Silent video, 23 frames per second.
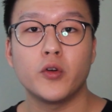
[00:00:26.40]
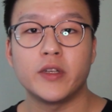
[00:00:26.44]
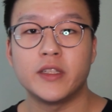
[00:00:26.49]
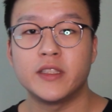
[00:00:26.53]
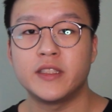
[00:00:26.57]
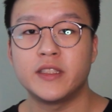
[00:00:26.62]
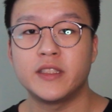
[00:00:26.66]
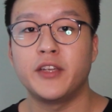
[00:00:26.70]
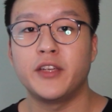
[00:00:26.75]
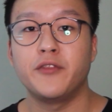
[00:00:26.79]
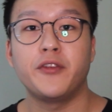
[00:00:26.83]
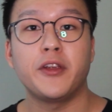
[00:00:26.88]

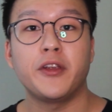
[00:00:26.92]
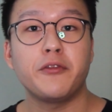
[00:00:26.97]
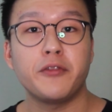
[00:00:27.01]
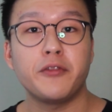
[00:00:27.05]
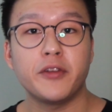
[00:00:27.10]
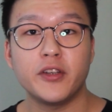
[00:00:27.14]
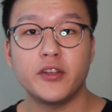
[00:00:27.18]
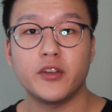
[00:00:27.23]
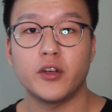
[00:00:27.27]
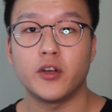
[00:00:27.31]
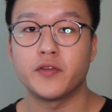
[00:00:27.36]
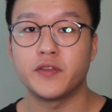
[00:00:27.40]
is a
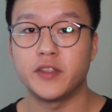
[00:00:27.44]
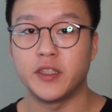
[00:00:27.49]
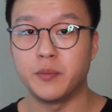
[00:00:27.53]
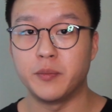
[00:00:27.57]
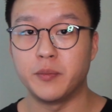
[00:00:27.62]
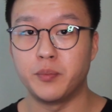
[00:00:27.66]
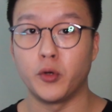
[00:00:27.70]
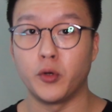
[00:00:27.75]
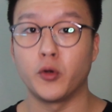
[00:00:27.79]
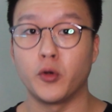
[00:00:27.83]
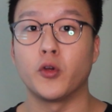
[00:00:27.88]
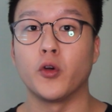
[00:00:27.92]
variant of the
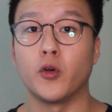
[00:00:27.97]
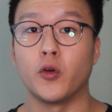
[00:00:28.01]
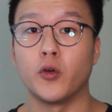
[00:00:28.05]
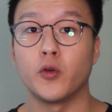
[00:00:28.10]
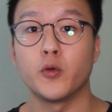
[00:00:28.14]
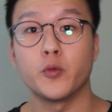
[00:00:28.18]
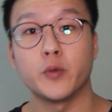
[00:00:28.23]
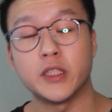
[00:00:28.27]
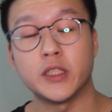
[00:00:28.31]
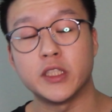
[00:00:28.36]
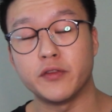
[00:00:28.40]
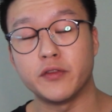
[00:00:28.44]

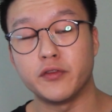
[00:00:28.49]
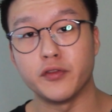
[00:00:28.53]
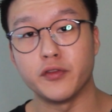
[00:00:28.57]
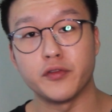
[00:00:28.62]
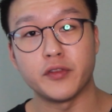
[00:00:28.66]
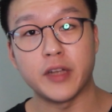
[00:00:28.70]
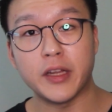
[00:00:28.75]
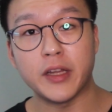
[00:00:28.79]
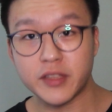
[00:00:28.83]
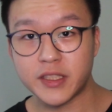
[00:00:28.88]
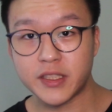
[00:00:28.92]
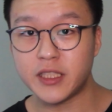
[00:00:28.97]
pogo, which if
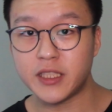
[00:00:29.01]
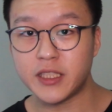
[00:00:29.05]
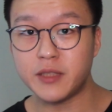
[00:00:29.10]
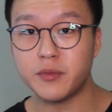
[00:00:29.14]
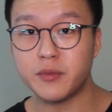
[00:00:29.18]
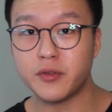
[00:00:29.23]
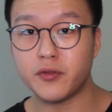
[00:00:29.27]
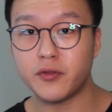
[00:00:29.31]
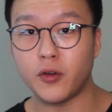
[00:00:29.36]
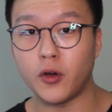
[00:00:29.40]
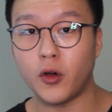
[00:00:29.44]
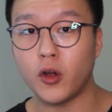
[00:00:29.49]
you've never seen
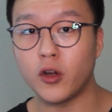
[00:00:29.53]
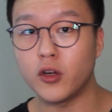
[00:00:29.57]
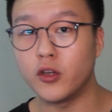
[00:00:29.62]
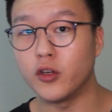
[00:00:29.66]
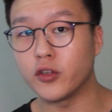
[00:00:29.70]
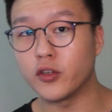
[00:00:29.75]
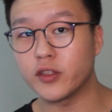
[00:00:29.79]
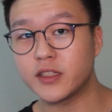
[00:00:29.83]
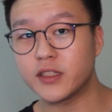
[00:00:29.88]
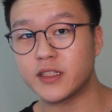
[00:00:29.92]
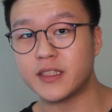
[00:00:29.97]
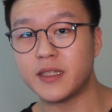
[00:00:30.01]
before,
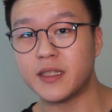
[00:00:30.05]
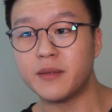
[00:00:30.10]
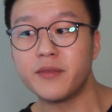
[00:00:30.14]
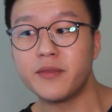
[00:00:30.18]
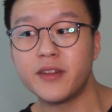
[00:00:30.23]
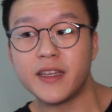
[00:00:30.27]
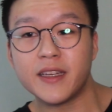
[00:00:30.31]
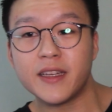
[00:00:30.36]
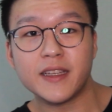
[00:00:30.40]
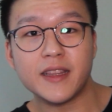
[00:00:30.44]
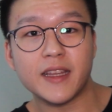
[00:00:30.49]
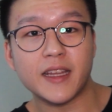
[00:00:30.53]
looks
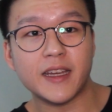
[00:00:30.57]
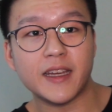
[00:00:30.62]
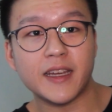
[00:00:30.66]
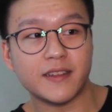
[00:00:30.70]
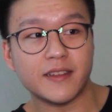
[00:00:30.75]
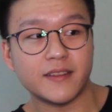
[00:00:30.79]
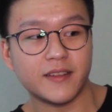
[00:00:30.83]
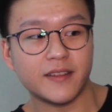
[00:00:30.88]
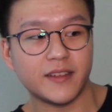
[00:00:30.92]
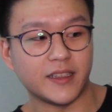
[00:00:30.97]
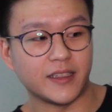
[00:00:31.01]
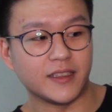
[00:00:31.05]
something like
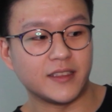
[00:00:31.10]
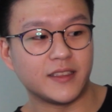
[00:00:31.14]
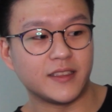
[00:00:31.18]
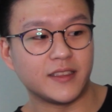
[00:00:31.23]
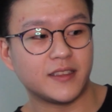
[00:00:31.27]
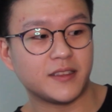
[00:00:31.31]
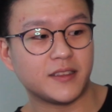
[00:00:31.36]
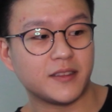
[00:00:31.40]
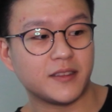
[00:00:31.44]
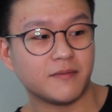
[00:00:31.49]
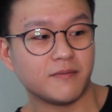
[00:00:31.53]
this.